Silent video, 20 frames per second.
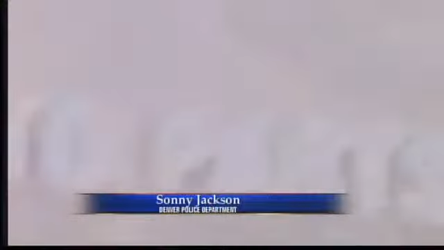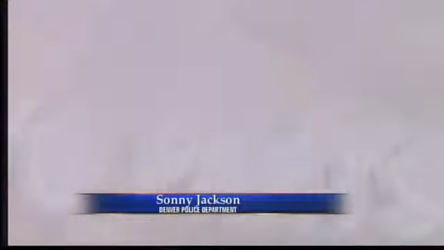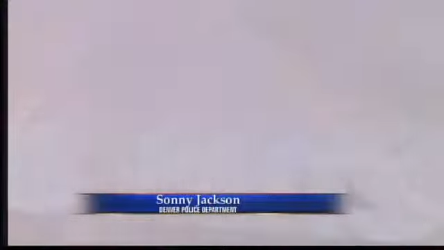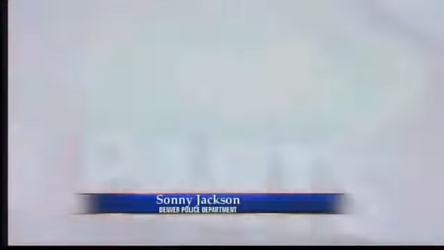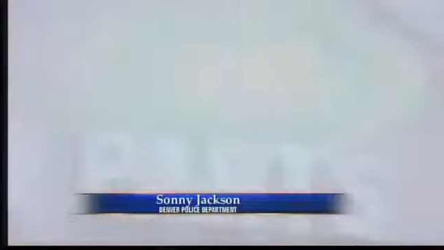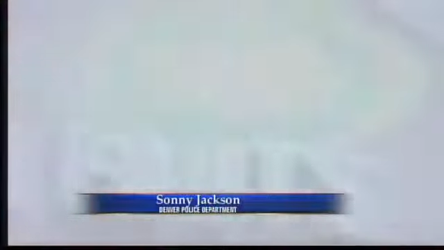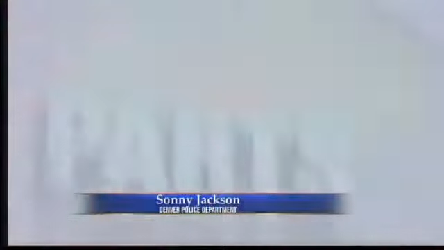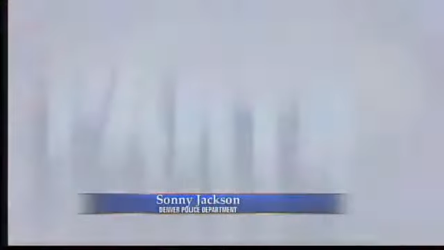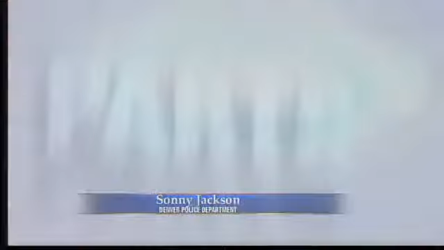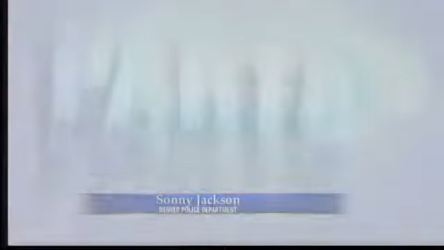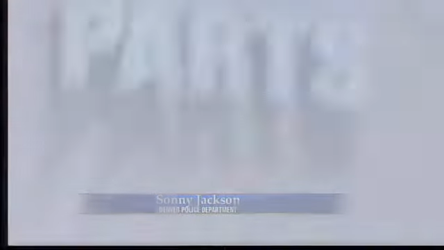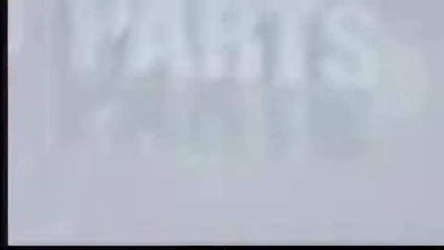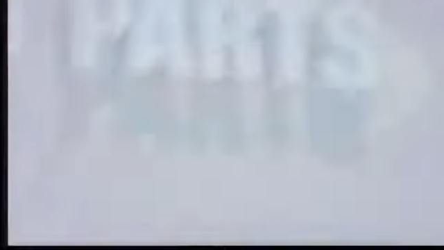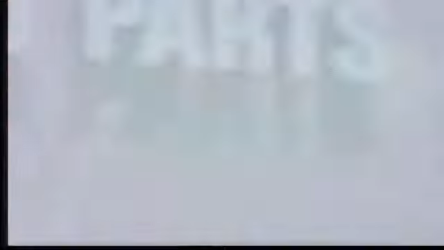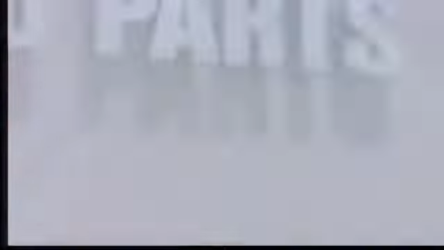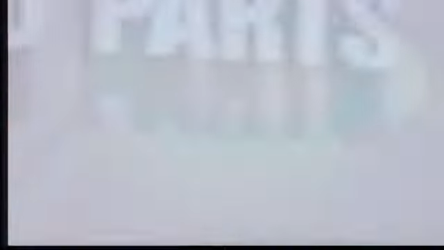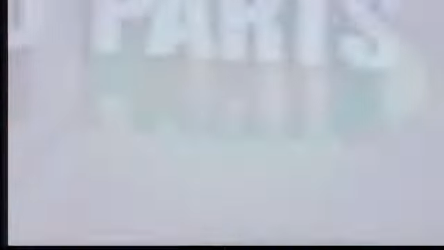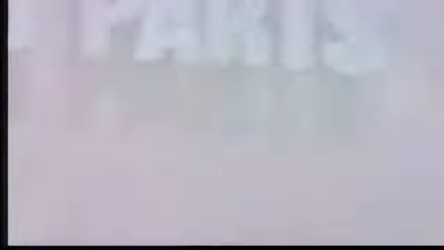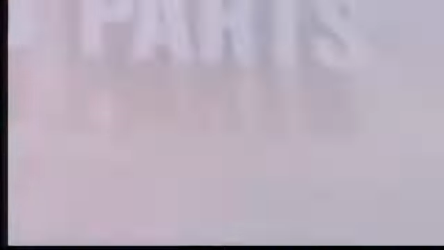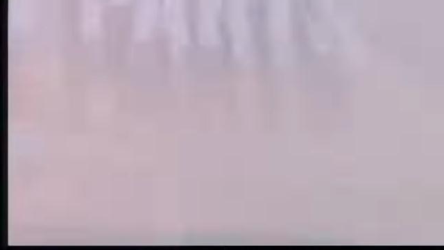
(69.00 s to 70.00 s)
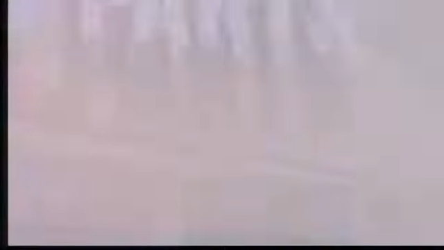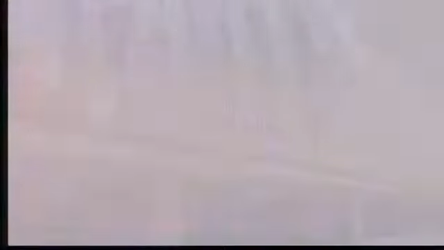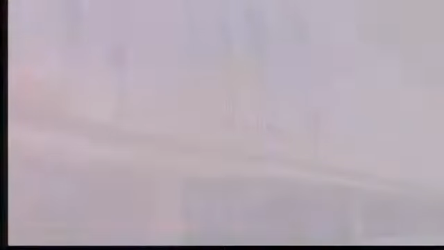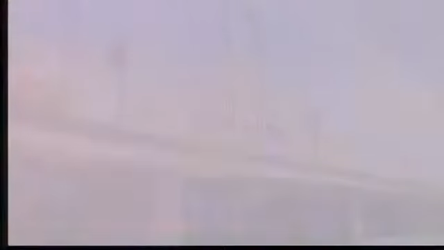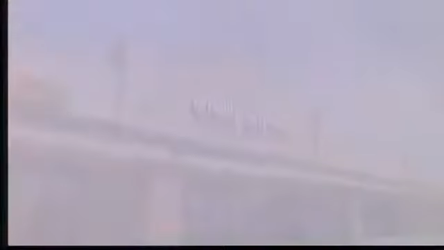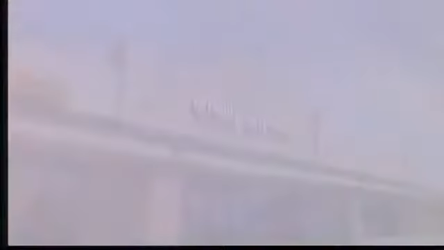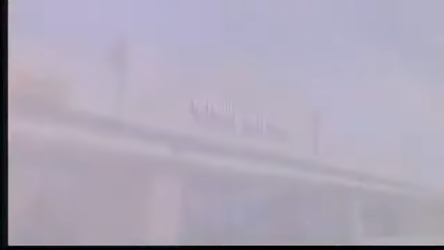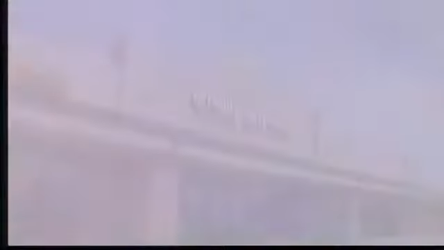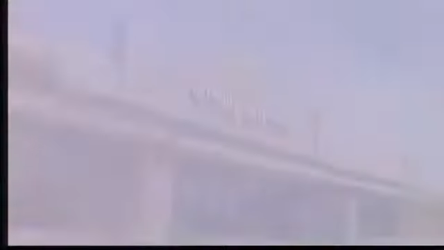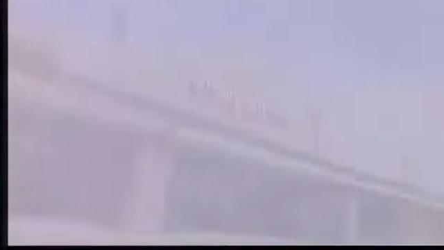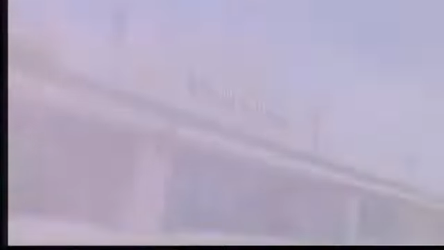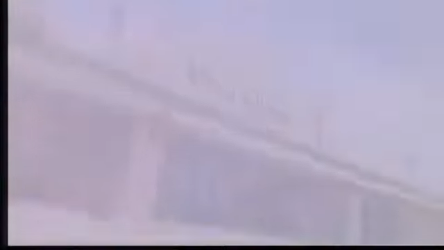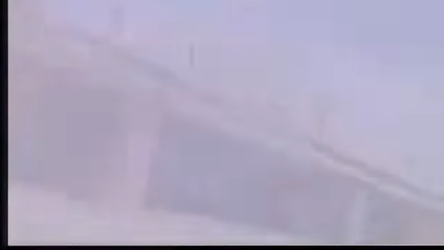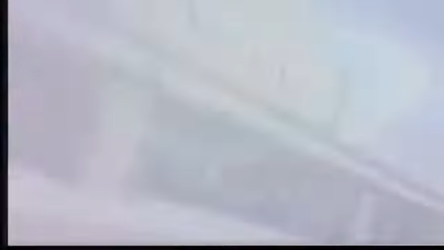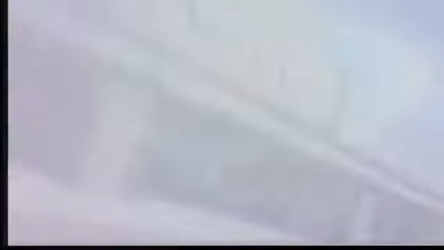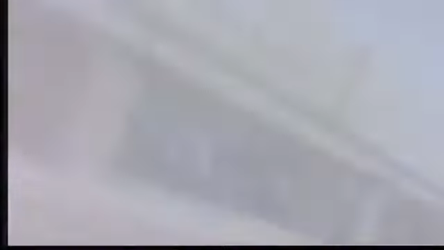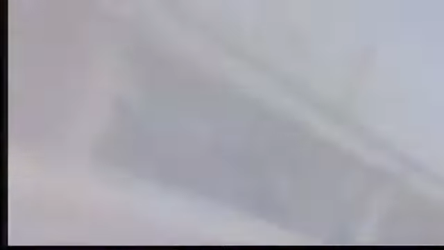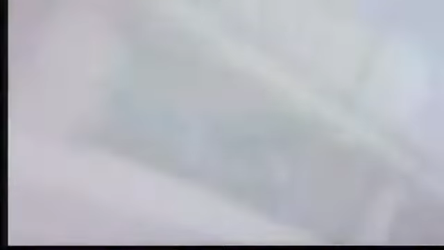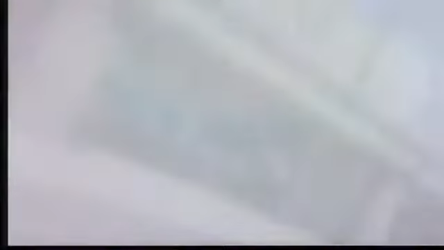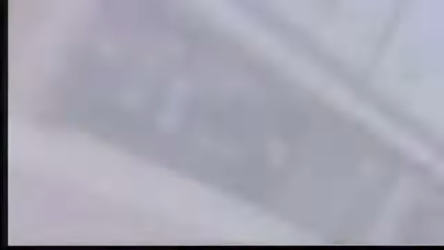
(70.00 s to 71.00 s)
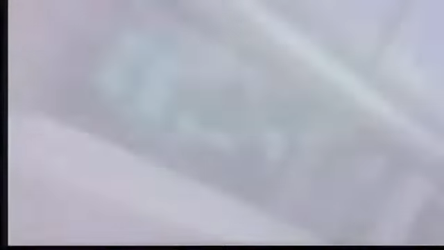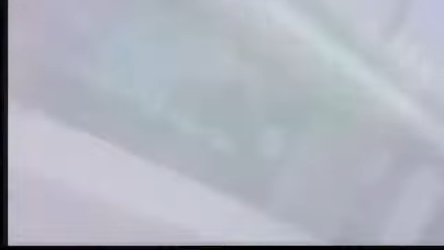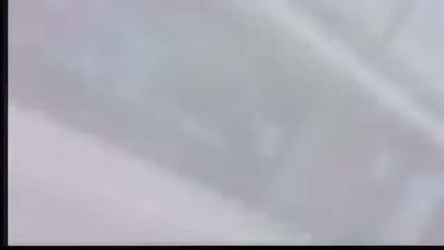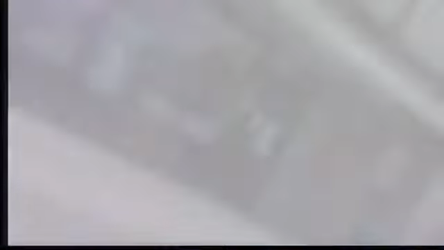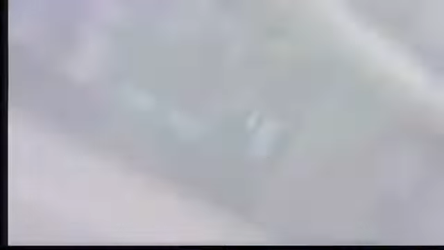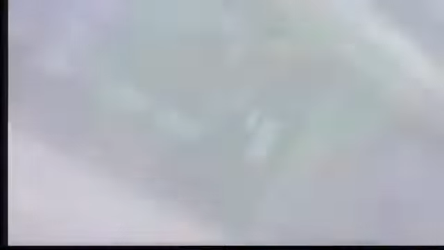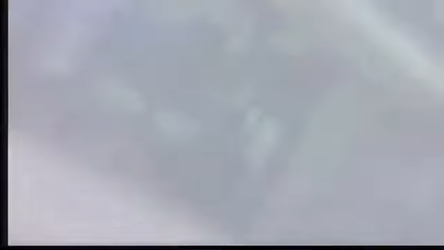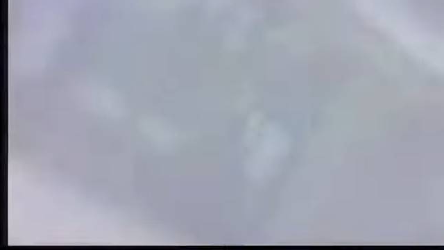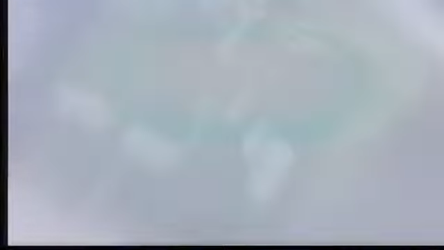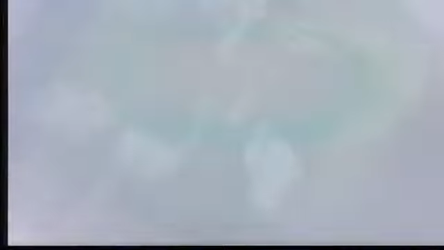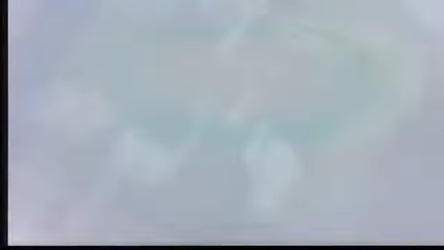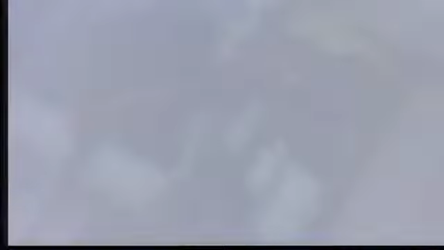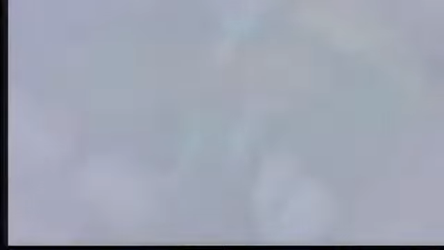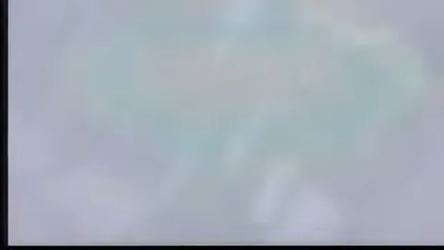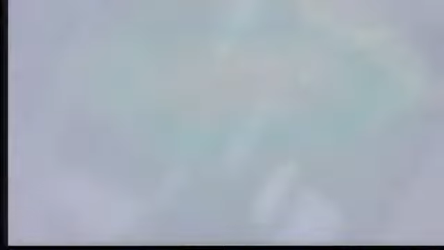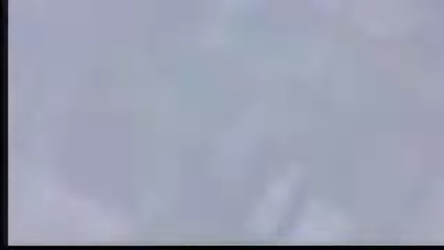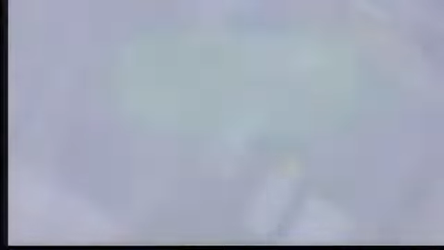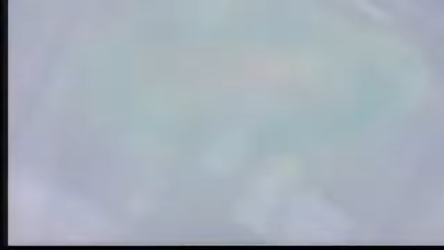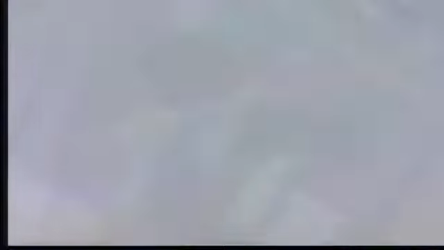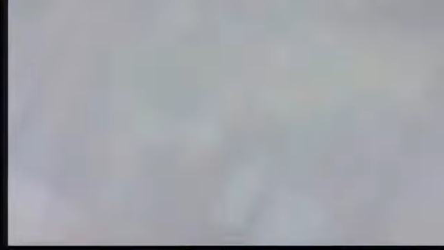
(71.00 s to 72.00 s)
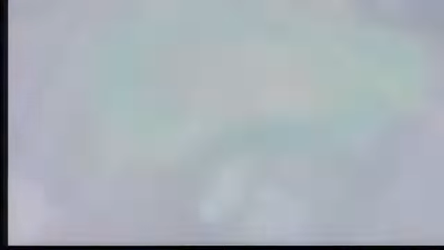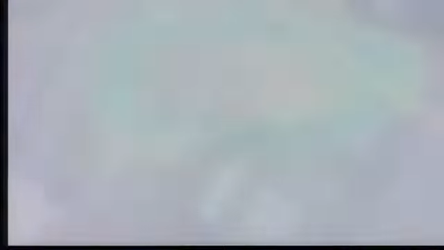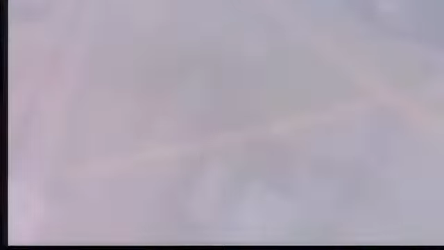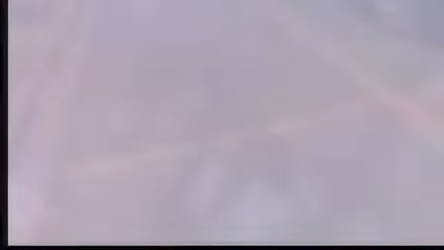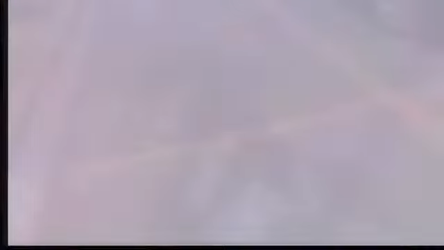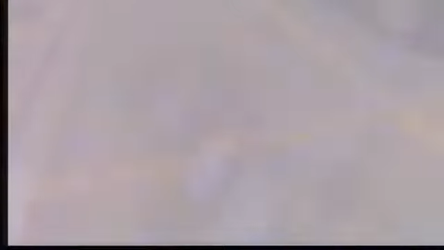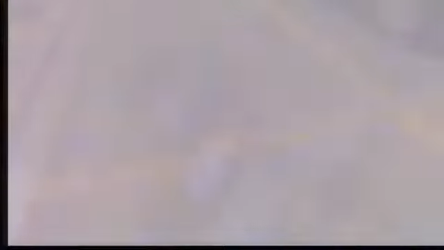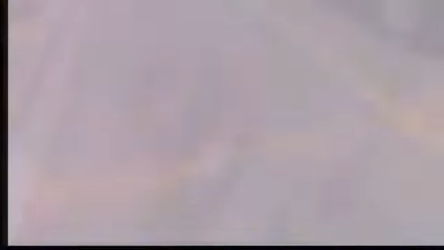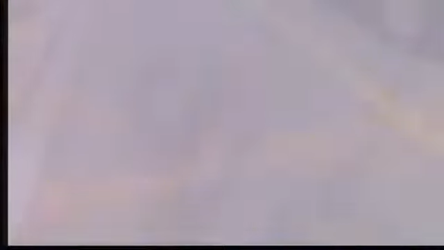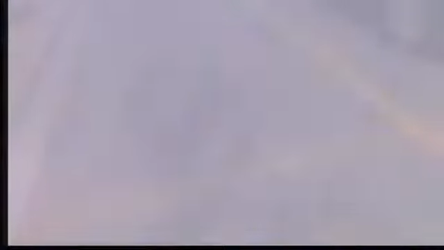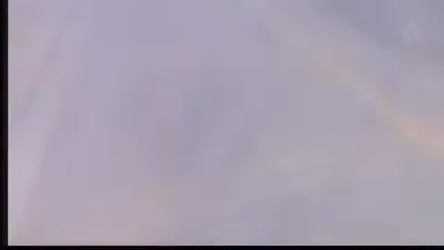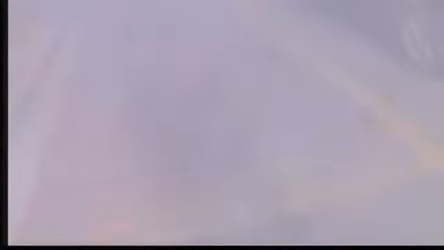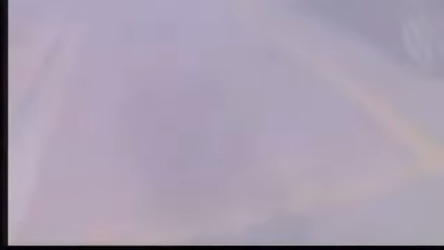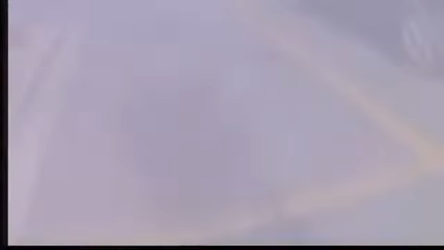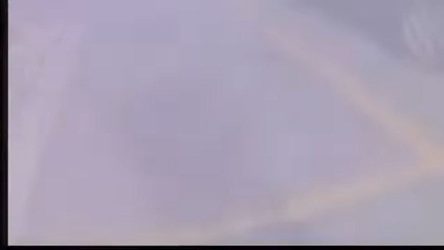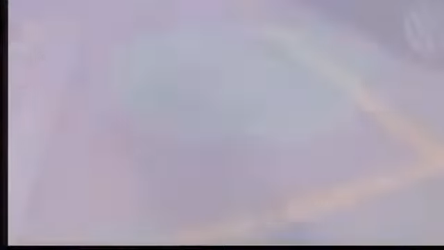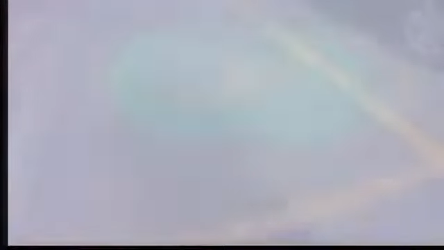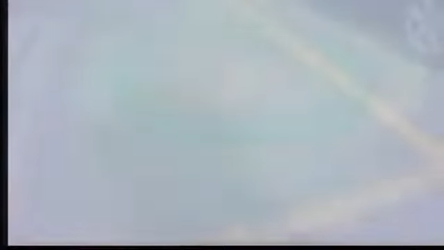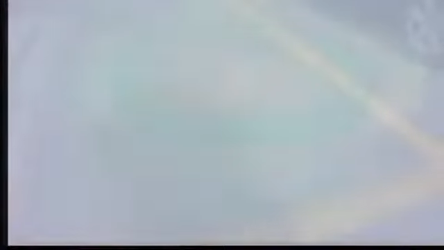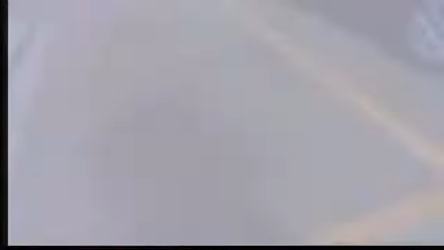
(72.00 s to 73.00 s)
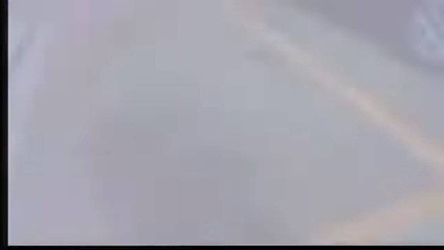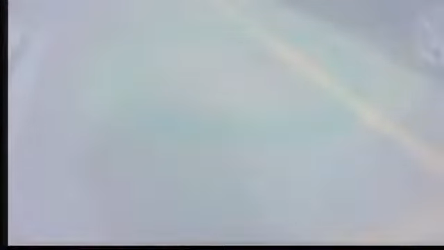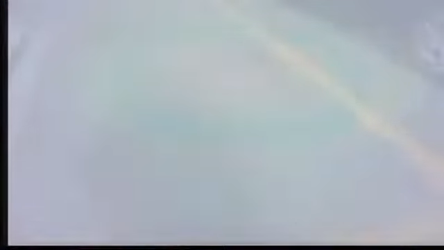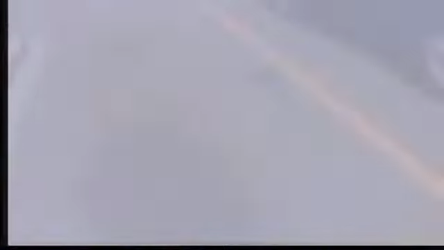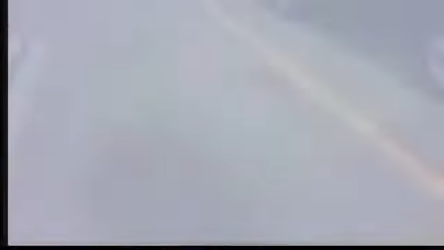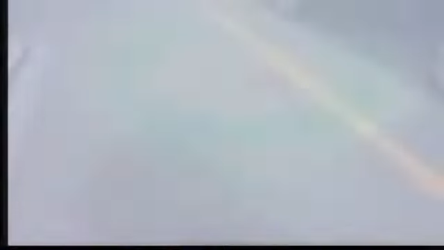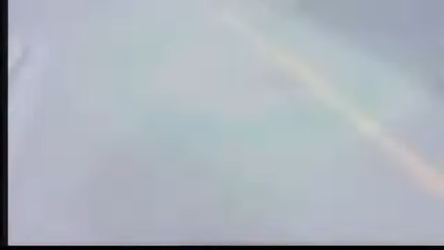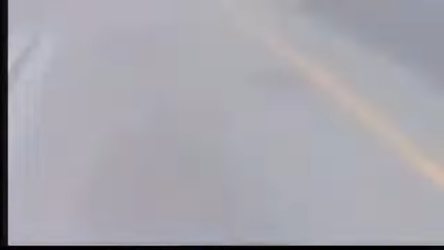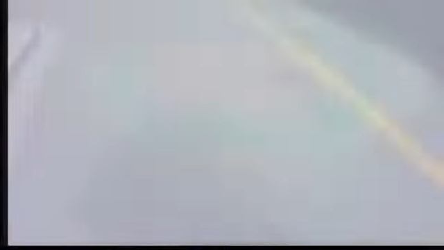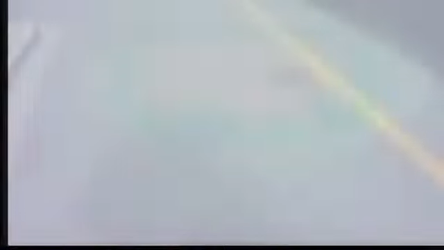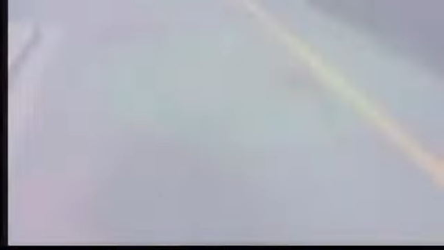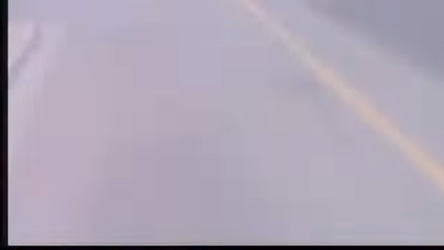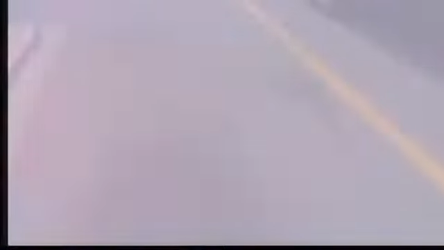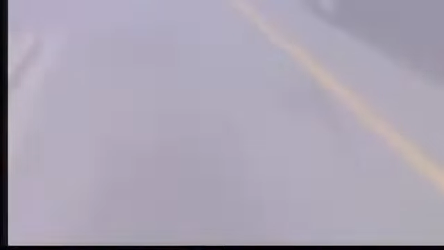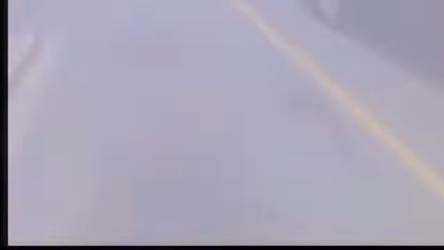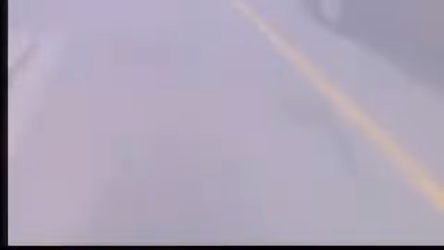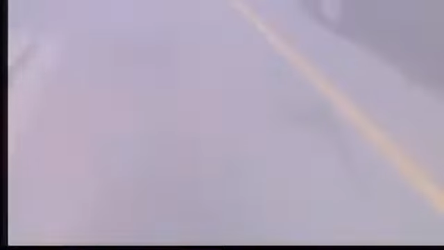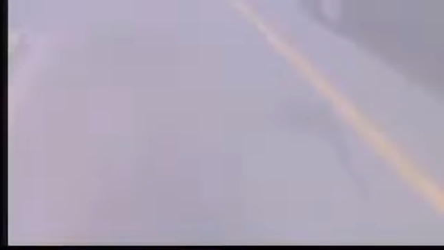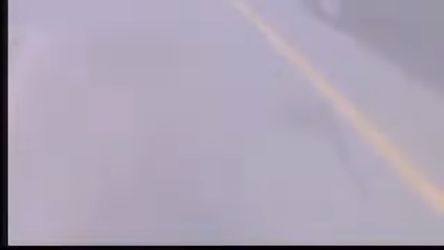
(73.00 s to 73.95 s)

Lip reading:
Nobody's mouth can be seen.